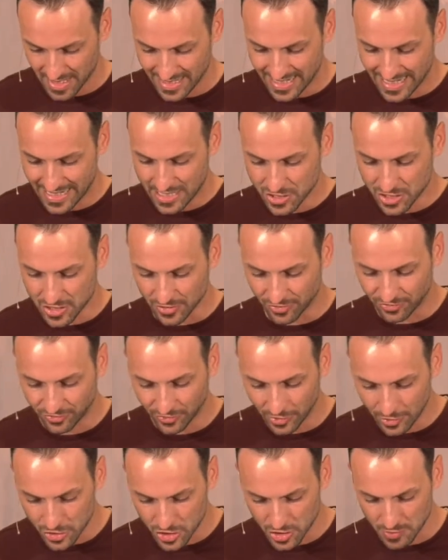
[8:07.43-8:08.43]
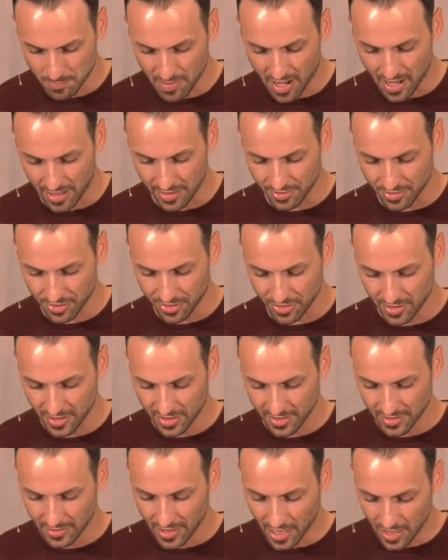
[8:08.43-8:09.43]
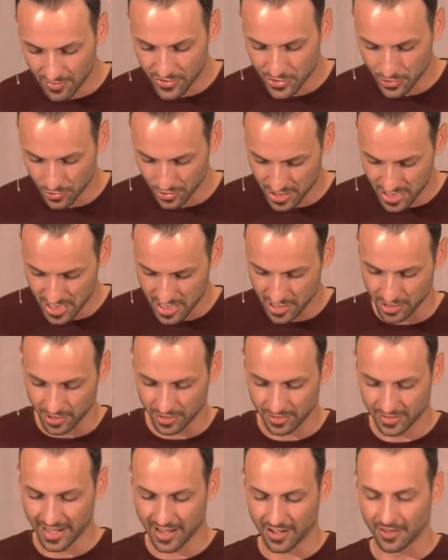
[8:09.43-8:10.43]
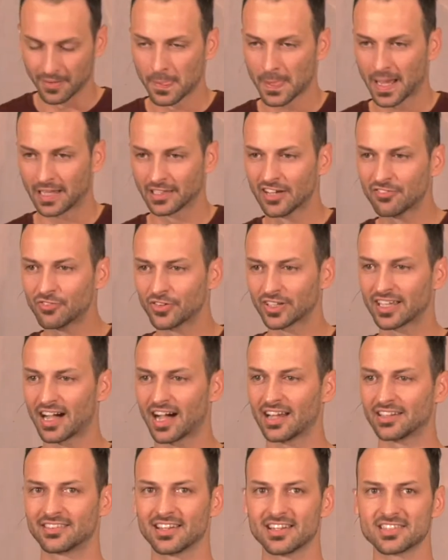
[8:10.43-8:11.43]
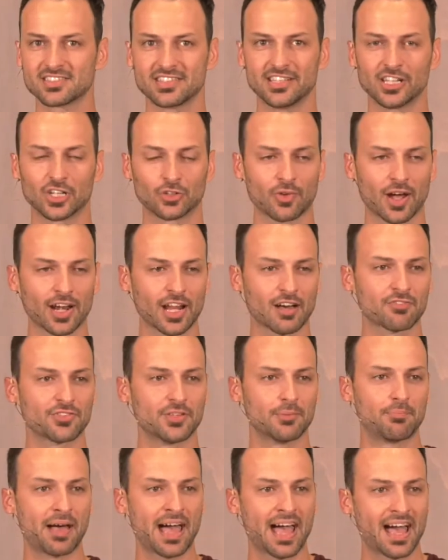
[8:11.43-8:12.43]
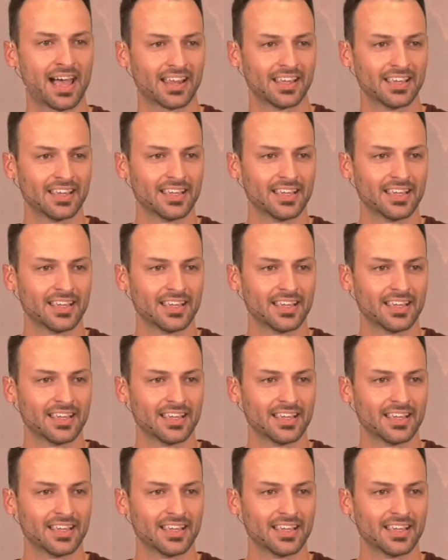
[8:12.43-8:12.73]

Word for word: It is the first month of your year.'" Now, I love what God does here right off the bat.